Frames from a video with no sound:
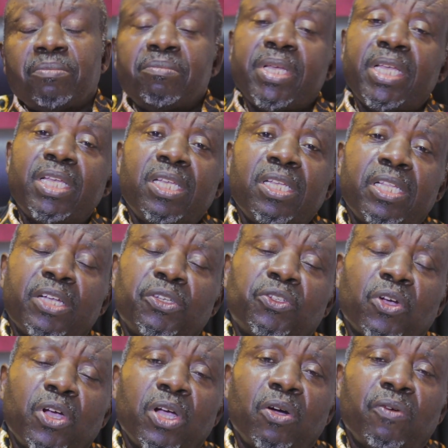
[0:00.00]
May the
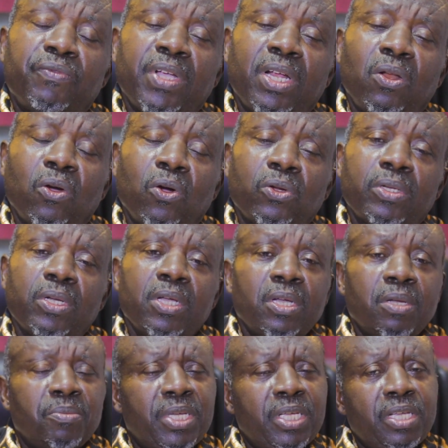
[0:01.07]
joy of the Lord
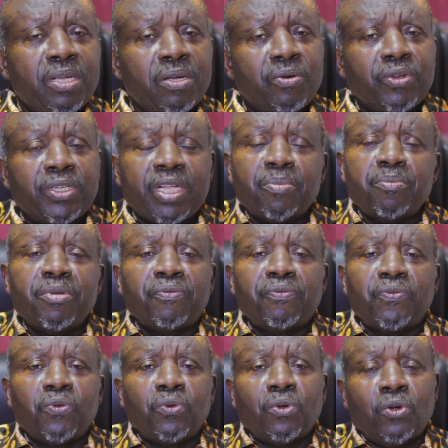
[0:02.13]
be increased and be
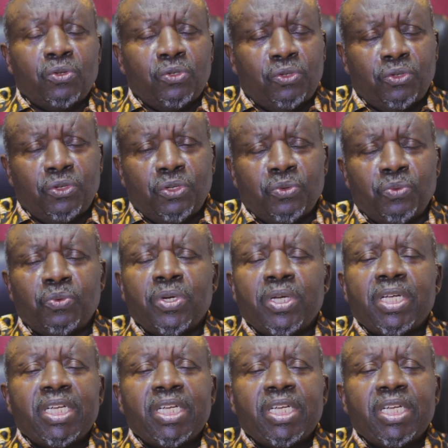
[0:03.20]
full unto you.